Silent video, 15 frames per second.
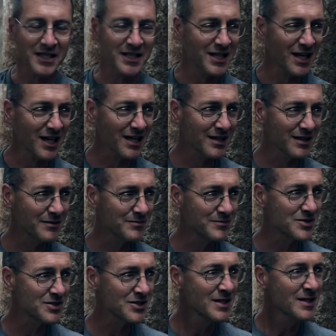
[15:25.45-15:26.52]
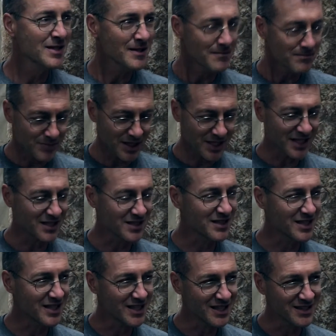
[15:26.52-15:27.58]
columns, but
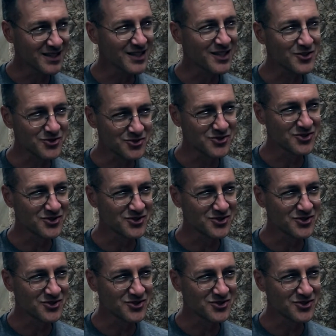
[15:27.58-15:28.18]
in little